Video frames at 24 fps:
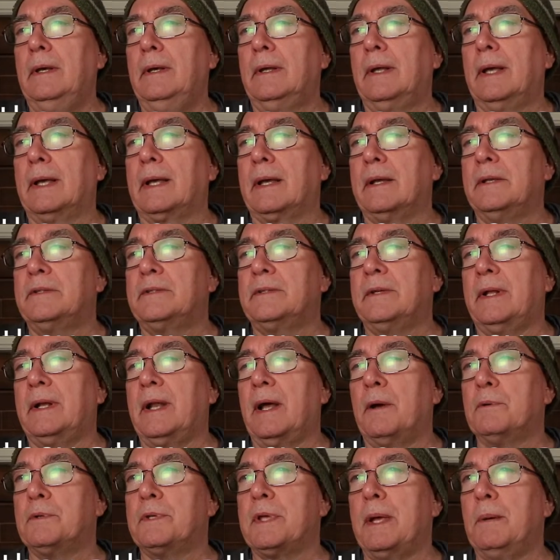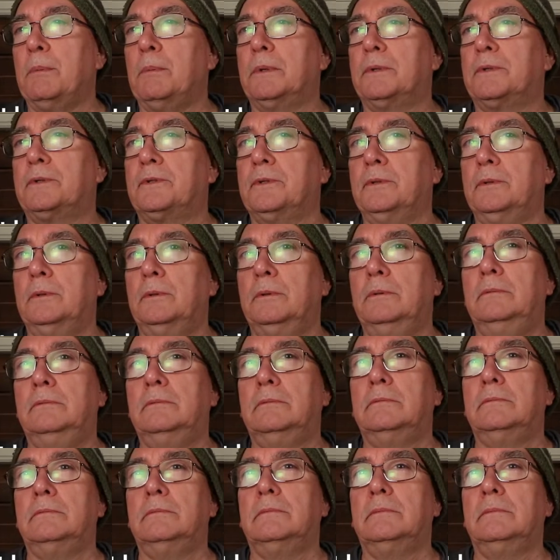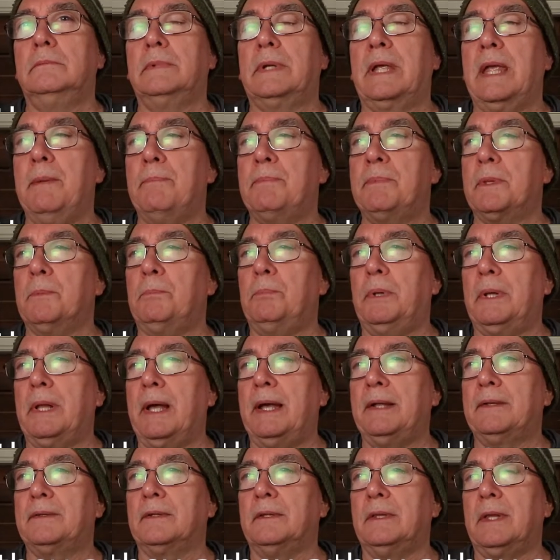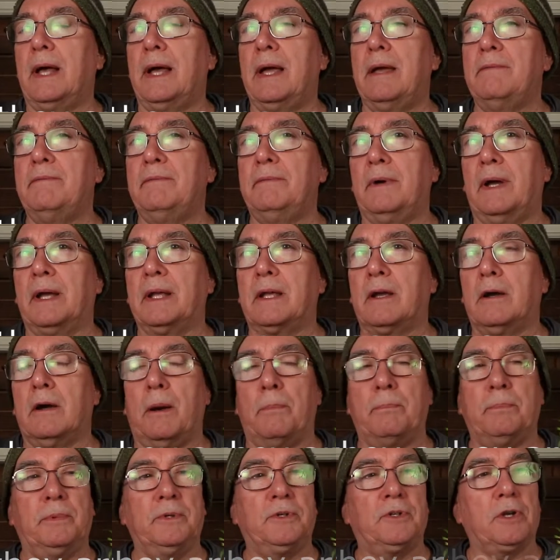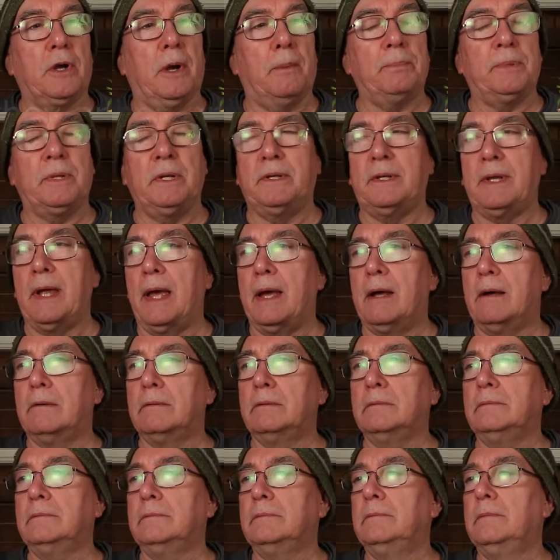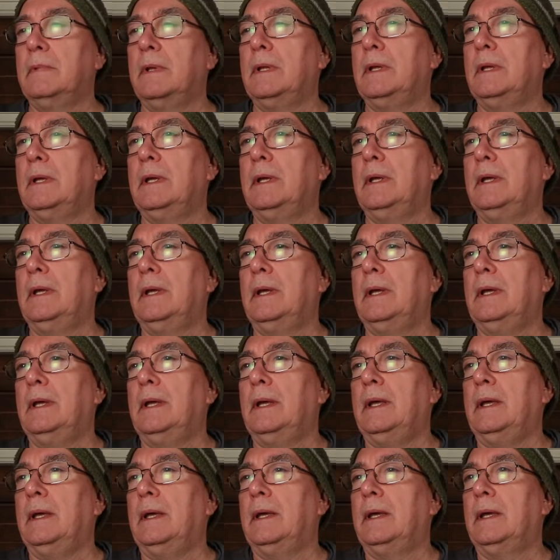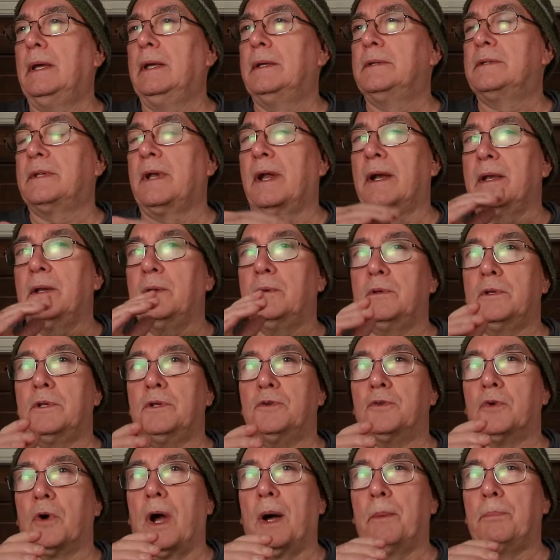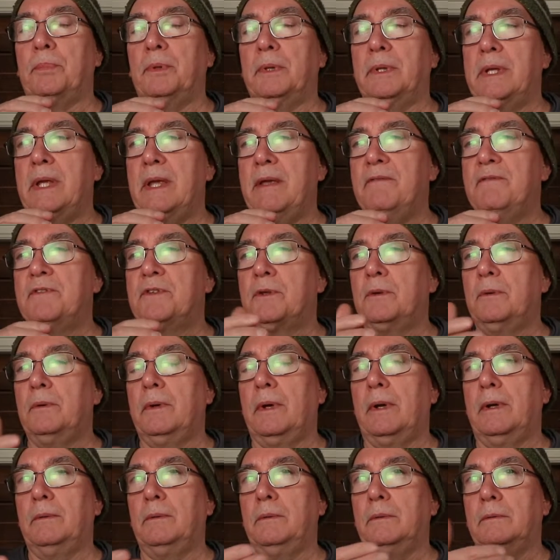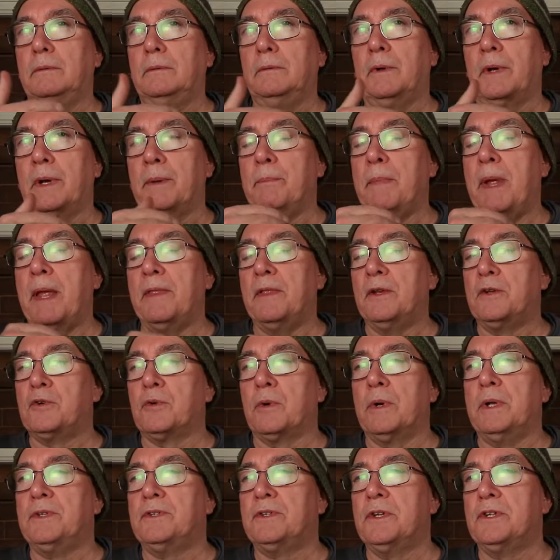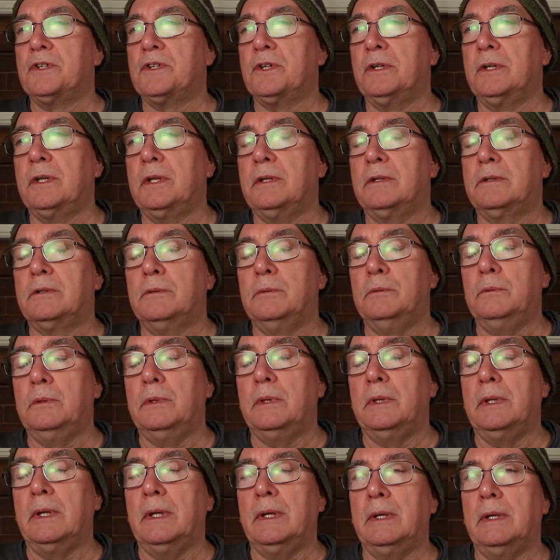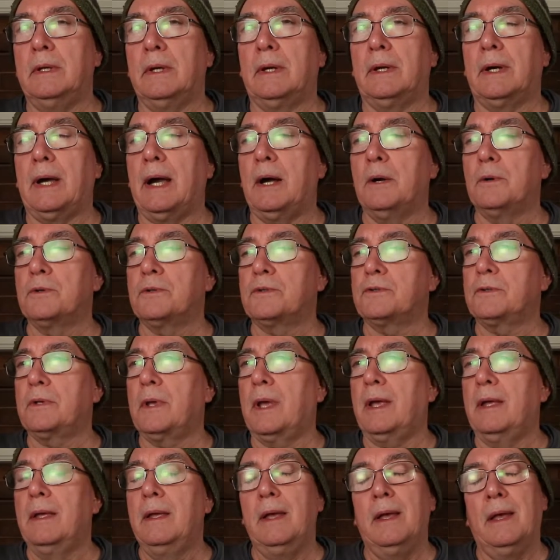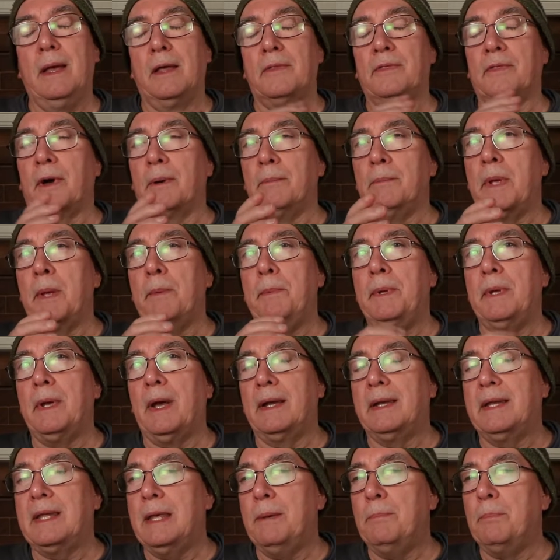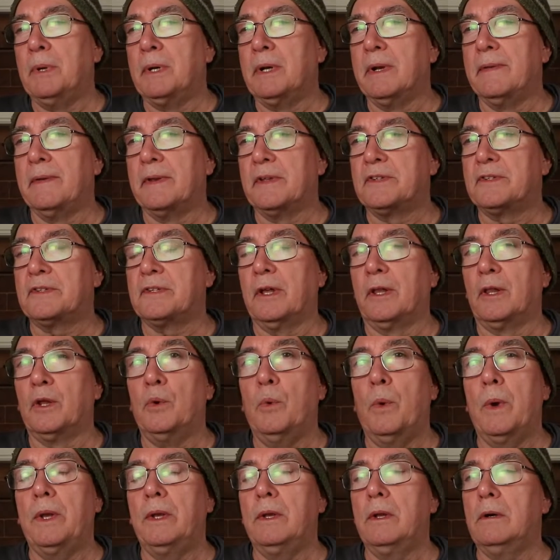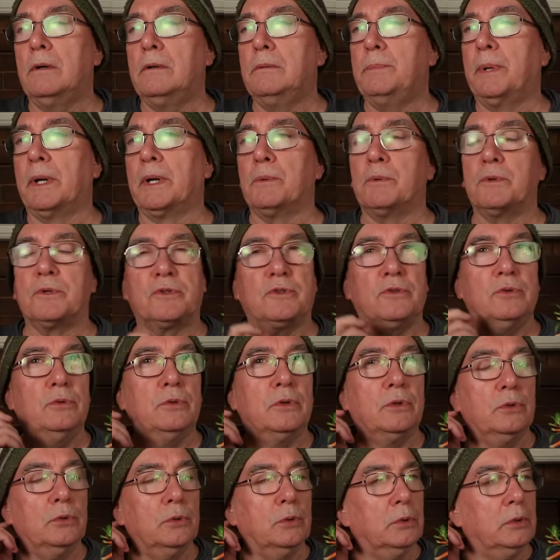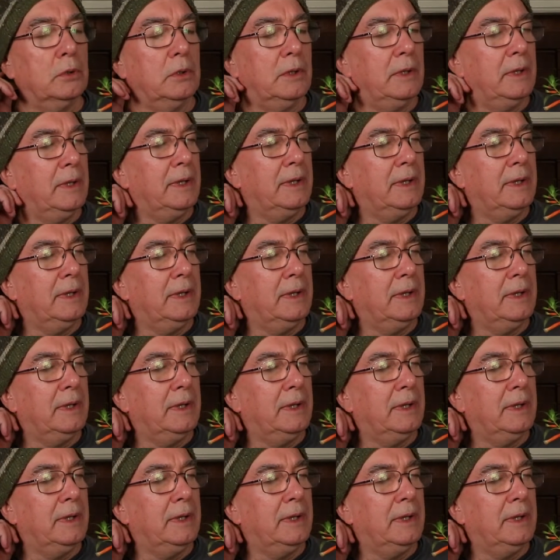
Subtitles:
like I said, I was able to keep the plant alive. I chopped it down. It started to drop leaves. When I made the transition into the house, I thought maybe I'd keep it in a cellar window, but it was too cool.